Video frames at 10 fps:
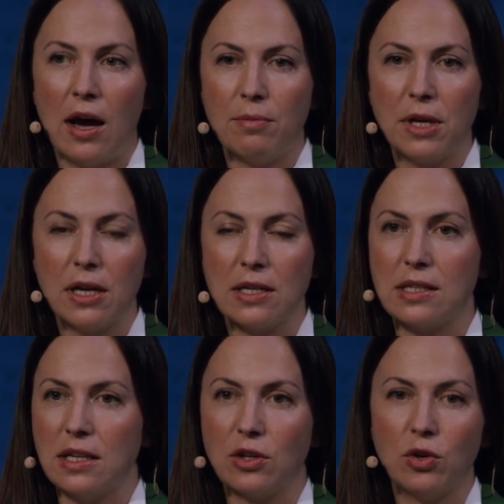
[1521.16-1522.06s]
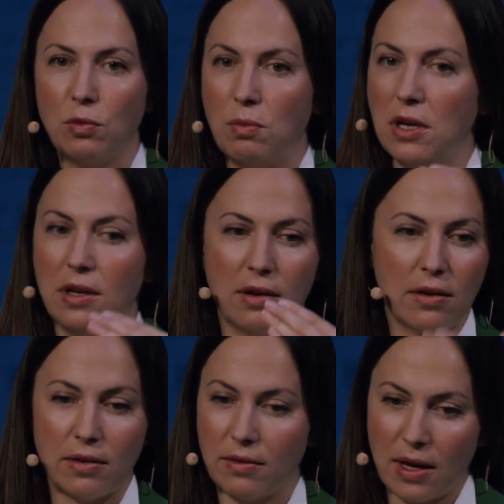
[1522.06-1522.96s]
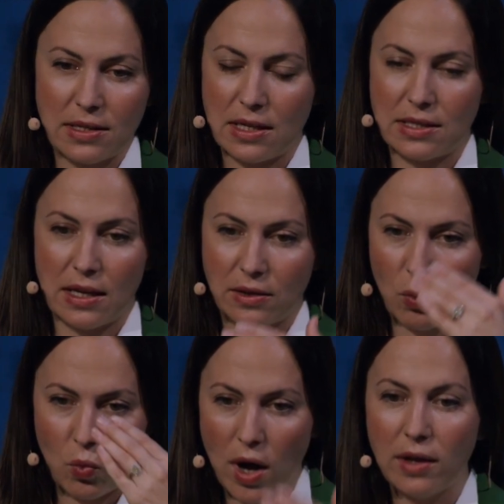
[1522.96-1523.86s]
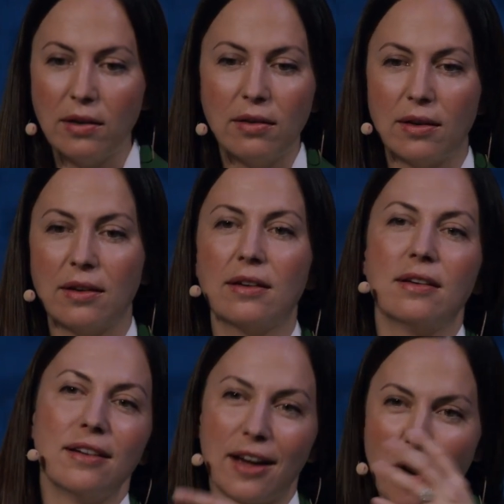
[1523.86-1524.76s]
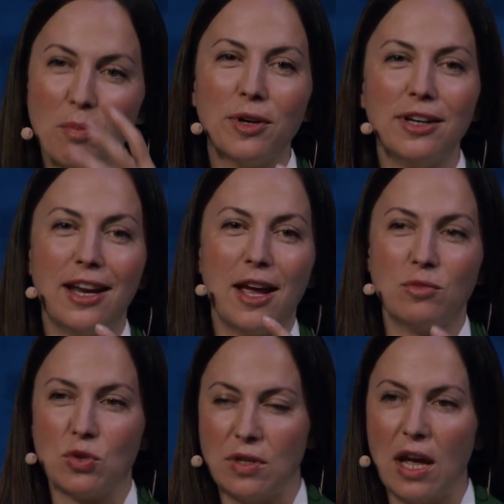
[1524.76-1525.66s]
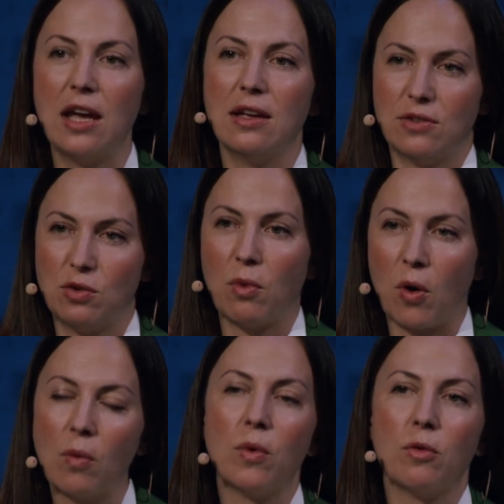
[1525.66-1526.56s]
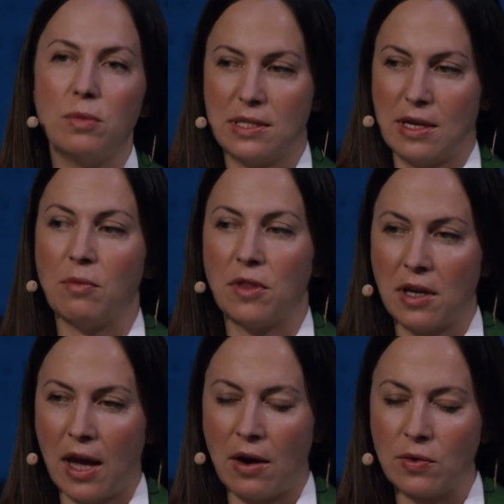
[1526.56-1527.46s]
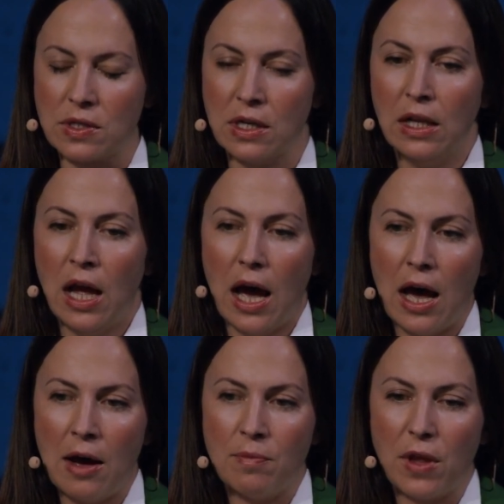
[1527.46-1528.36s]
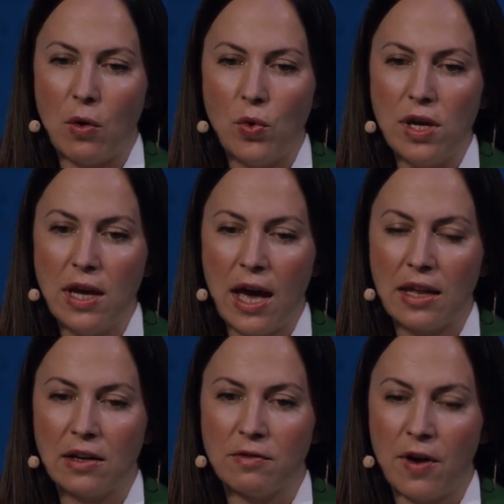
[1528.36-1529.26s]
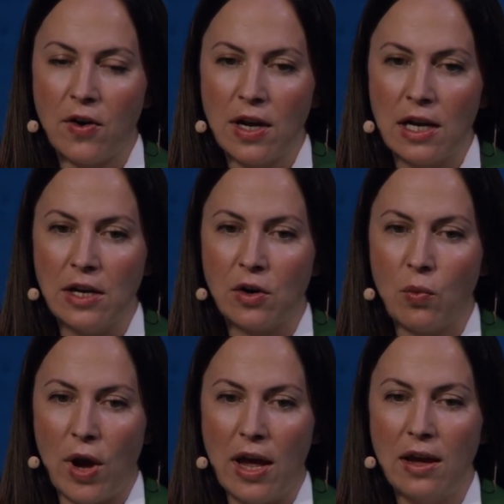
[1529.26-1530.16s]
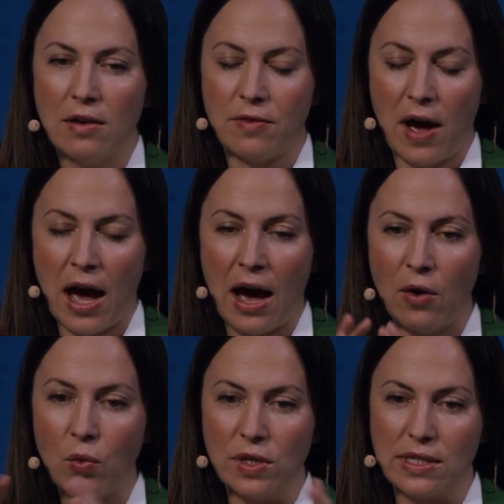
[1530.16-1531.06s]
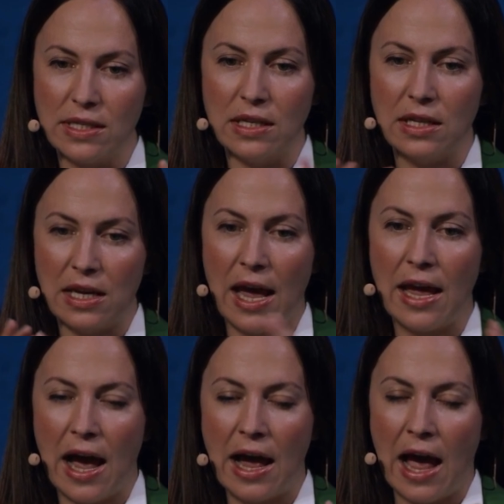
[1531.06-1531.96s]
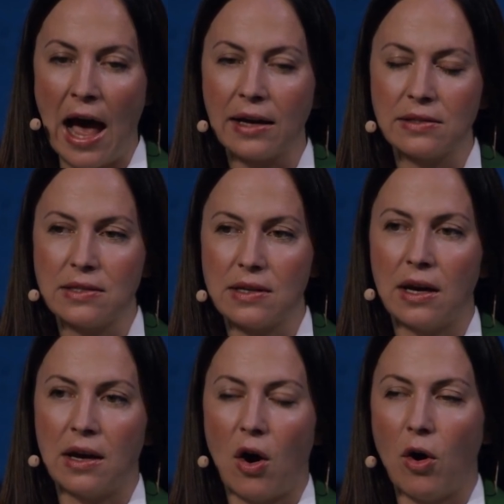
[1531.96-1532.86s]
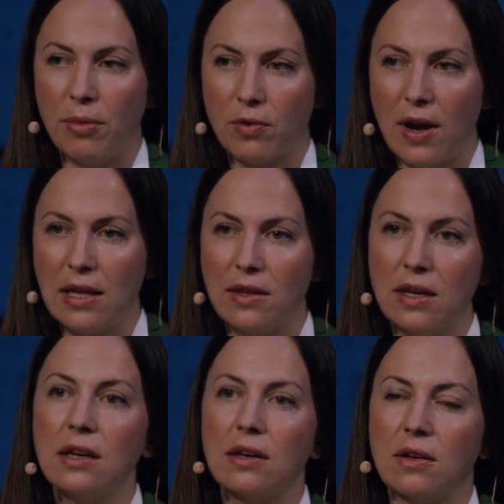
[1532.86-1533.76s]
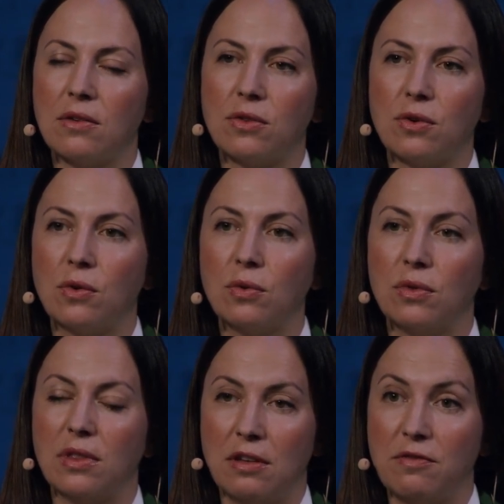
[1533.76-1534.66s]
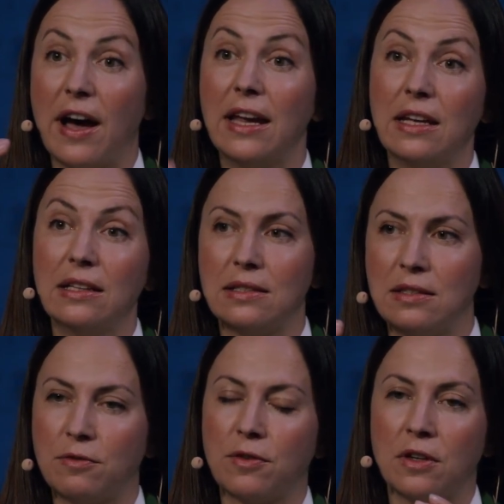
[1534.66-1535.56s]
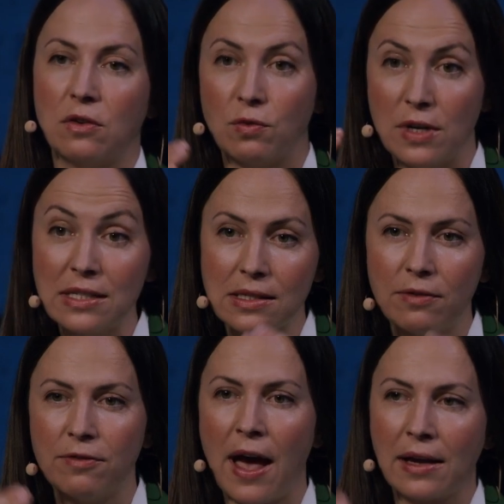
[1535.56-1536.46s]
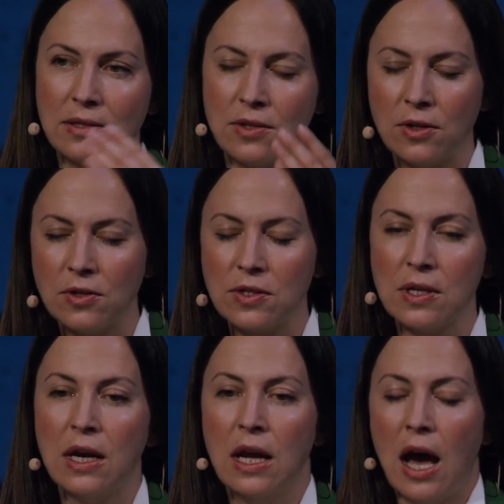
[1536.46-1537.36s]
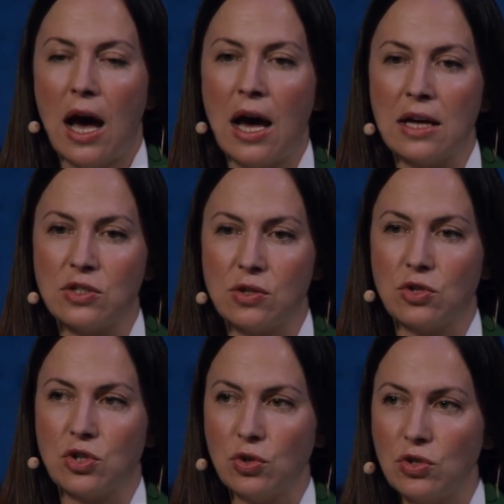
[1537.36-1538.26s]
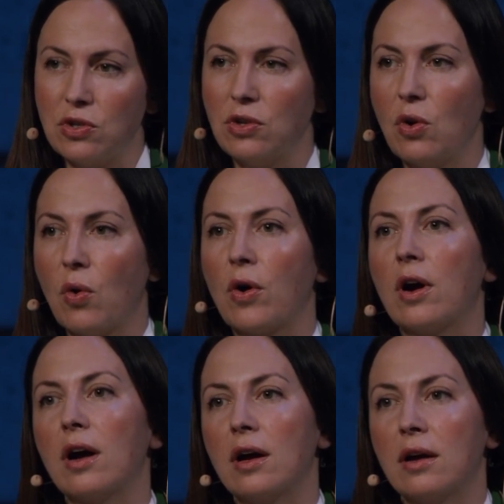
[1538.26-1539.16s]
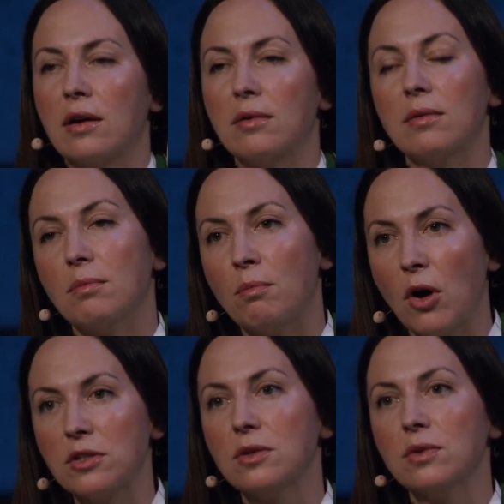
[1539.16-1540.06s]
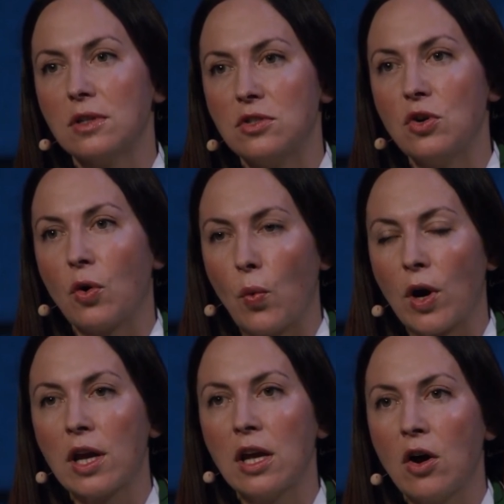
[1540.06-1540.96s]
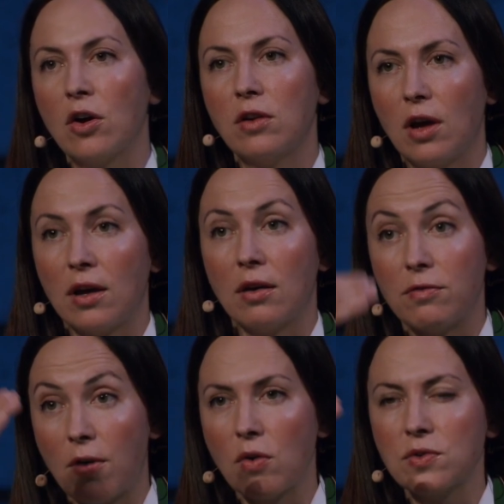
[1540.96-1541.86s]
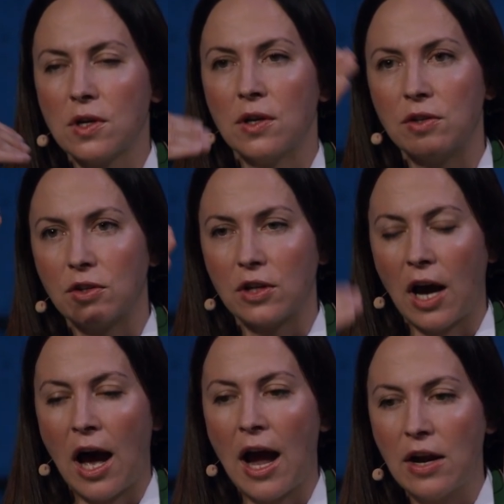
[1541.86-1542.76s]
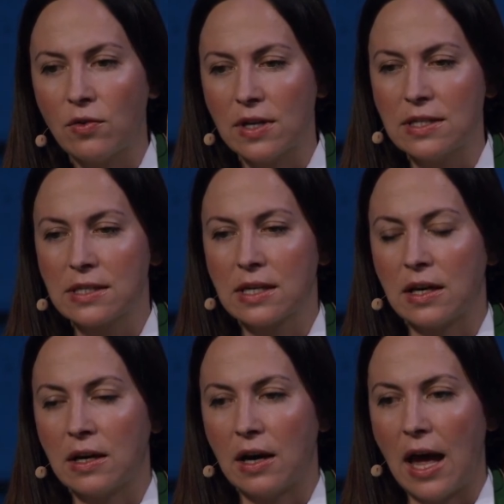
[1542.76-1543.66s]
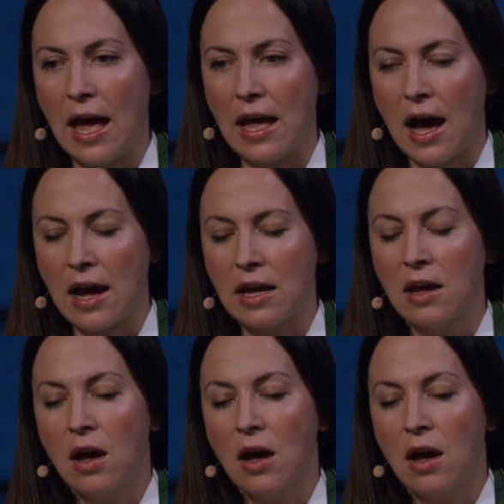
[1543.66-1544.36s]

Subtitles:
because it could be, as I said, one company name today, tomorrow will be something else. We had a very clear way of how we see the AI Act operating through dividing the different risk factors. So should your model that you're working on falls under the high-risk AI